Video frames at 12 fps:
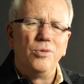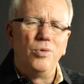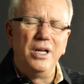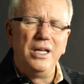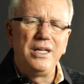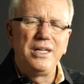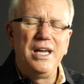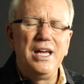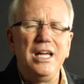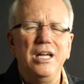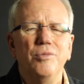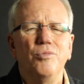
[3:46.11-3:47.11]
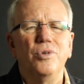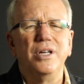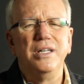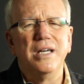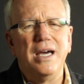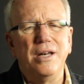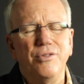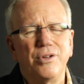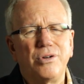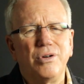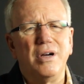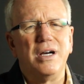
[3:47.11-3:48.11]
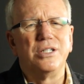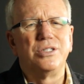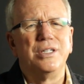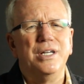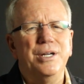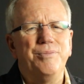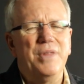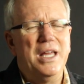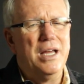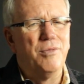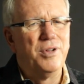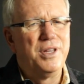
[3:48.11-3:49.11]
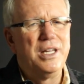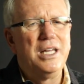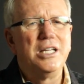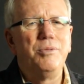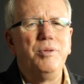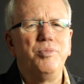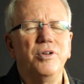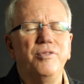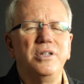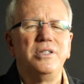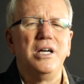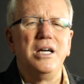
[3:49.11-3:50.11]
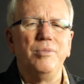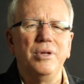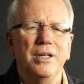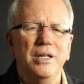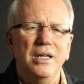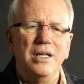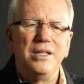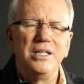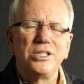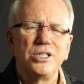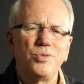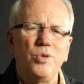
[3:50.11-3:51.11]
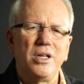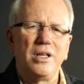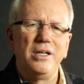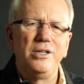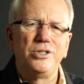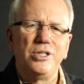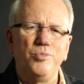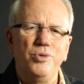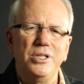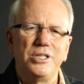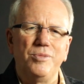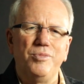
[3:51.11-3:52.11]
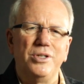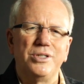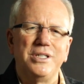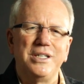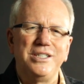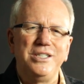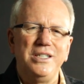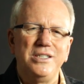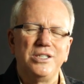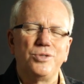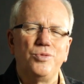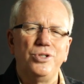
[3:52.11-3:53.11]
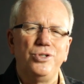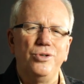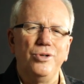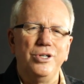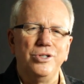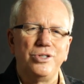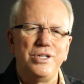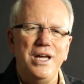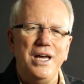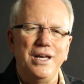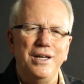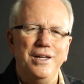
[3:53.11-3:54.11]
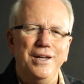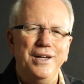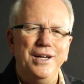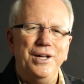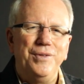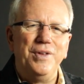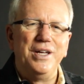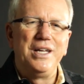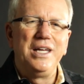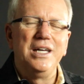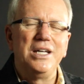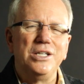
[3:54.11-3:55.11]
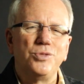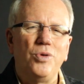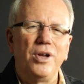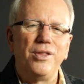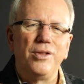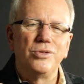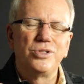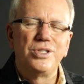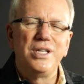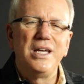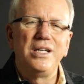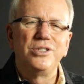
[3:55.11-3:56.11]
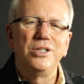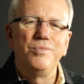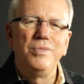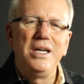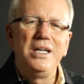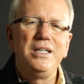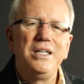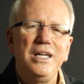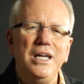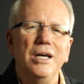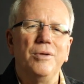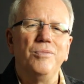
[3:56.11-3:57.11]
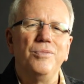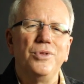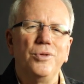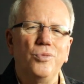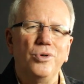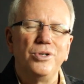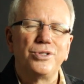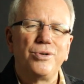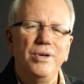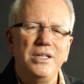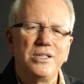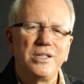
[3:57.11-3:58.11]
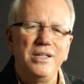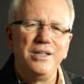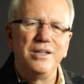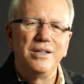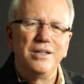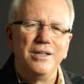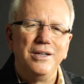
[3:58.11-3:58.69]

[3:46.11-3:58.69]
When he came, when he died on the cross, everything had to be perfect timing. This is one of the leadership principles that Jesus wants you to understand, that it is one of those things that made him the world's greatest leader.